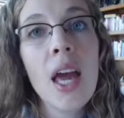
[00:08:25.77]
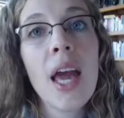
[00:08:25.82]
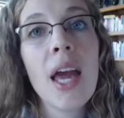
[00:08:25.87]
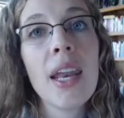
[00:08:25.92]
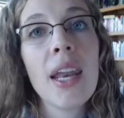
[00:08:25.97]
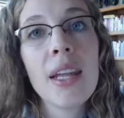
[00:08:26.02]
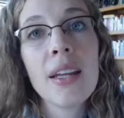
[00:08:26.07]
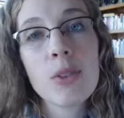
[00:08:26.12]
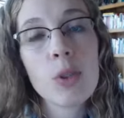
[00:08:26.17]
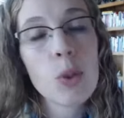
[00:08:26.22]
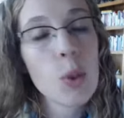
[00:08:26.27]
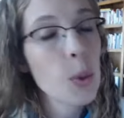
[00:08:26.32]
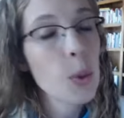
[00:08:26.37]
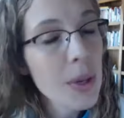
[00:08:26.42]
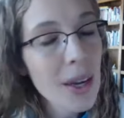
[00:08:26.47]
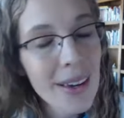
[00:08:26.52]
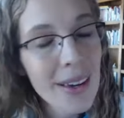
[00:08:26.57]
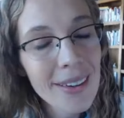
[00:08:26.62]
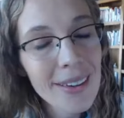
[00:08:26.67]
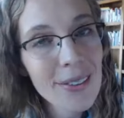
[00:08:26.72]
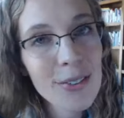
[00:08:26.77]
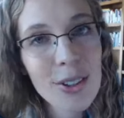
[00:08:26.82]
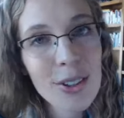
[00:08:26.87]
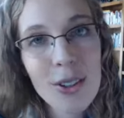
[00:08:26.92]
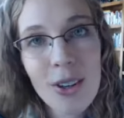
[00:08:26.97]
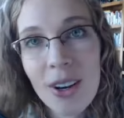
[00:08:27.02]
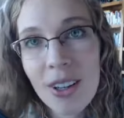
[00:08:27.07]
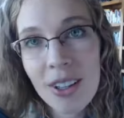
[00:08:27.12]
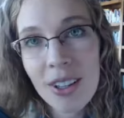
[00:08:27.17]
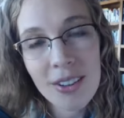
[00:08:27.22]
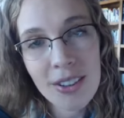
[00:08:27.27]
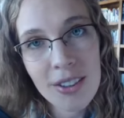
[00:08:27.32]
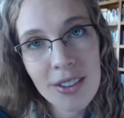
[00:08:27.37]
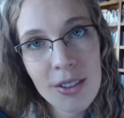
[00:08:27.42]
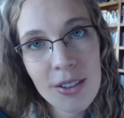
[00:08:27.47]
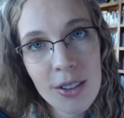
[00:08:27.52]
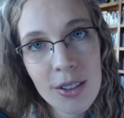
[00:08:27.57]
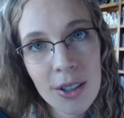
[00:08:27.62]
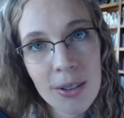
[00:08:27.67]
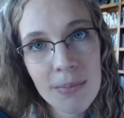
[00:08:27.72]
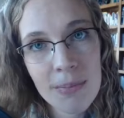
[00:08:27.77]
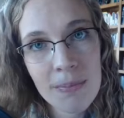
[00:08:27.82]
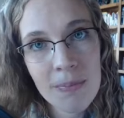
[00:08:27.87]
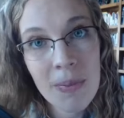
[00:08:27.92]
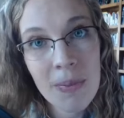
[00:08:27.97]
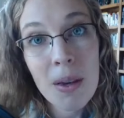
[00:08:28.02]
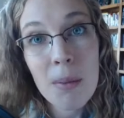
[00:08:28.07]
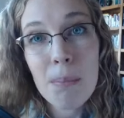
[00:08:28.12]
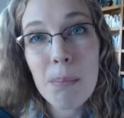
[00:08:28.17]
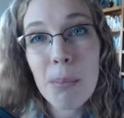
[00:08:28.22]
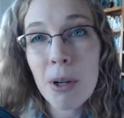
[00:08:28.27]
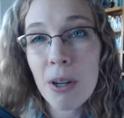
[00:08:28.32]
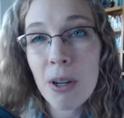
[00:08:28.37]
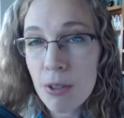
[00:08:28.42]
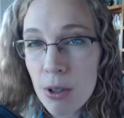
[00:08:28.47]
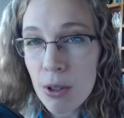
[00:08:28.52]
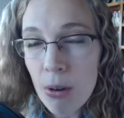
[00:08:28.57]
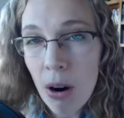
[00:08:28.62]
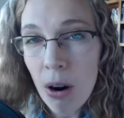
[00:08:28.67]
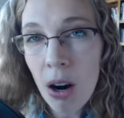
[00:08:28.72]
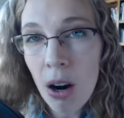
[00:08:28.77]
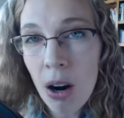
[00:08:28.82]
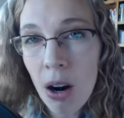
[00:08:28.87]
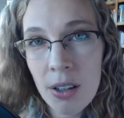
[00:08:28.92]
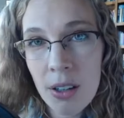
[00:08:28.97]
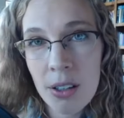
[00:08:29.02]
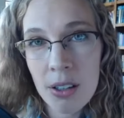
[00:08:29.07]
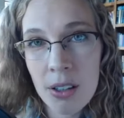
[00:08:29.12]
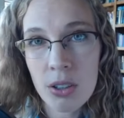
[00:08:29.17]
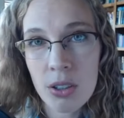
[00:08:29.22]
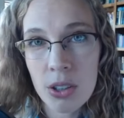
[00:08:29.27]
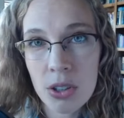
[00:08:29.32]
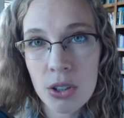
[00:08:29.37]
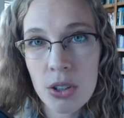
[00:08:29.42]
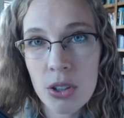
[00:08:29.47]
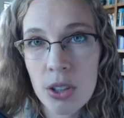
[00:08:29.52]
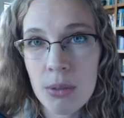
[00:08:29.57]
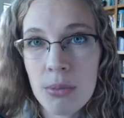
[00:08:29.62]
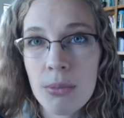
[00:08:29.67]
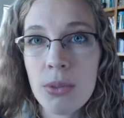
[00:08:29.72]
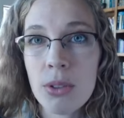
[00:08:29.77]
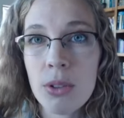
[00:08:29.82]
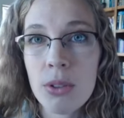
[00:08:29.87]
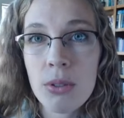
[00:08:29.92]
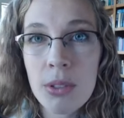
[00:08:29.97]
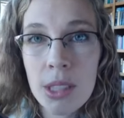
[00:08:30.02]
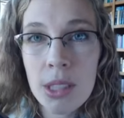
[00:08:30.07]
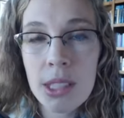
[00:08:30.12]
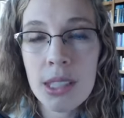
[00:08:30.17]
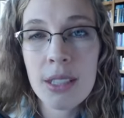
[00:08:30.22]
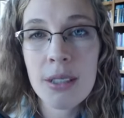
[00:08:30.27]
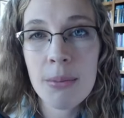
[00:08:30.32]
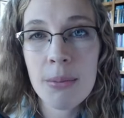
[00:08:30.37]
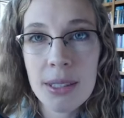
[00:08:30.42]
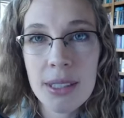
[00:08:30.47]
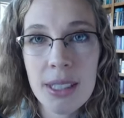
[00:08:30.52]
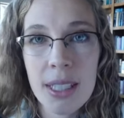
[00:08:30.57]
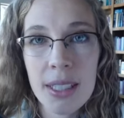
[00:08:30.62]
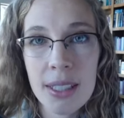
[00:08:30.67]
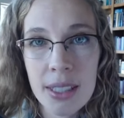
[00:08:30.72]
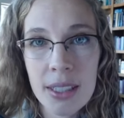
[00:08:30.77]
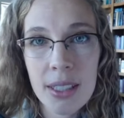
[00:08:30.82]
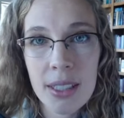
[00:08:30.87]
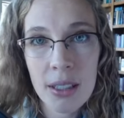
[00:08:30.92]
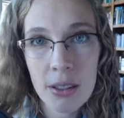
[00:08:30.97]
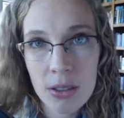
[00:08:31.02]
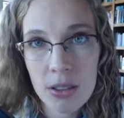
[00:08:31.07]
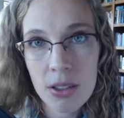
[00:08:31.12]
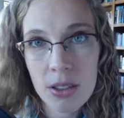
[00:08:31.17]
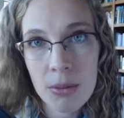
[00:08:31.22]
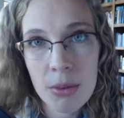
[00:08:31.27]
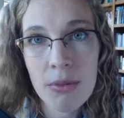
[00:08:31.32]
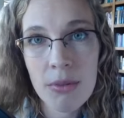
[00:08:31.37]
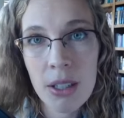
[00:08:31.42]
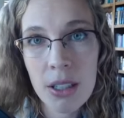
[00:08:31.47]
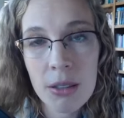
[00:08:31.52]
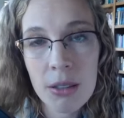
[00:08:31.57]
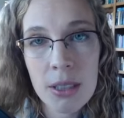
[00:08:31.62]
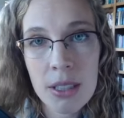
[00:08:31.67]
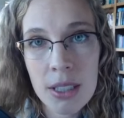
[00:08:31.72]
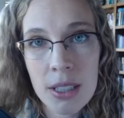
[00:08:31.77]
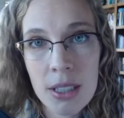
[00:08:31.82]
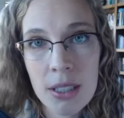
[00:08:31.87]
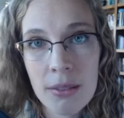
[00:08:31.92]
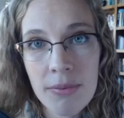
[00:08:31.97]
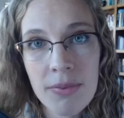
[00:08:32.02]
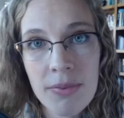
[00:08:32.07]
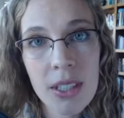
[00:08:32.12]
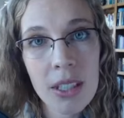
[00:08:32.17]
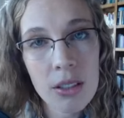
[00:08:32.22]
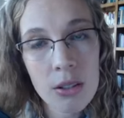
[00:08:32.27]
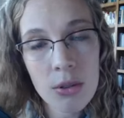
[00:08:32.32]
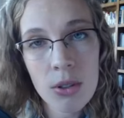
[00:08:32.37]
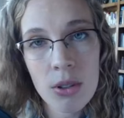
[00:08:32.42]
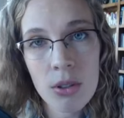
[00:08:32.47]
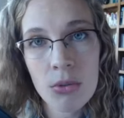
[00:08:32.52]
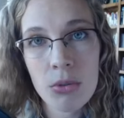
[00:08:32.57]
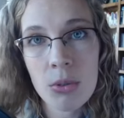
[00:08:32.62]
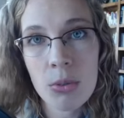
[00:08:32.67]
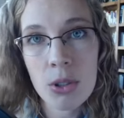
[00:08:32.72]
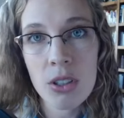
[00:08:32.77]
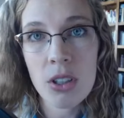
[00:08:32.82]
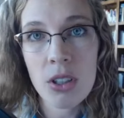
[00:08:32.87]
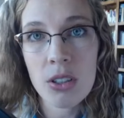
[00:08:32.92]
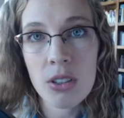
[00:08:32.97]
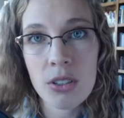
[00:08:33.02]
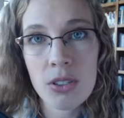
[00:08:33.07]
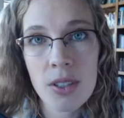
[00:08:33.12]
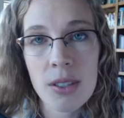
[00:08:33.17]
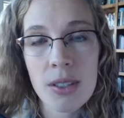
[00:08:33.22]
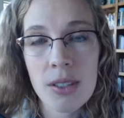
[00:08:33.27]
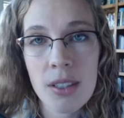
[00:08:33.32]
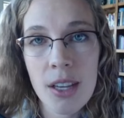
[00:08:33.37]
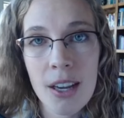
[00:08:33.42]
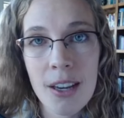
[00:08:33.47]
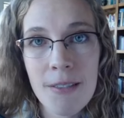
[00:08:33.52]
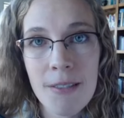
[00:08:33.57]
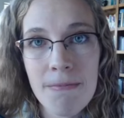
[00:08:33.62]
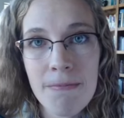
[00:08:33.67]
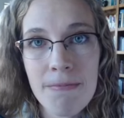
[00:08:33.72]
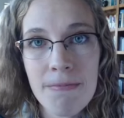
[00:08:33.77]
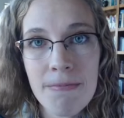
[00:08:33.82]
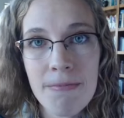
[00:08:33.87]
And it's okay if you're on it long term, but if you are on it long term, you need to be taking calcium and vitamin D. That's what the rheumatologists say.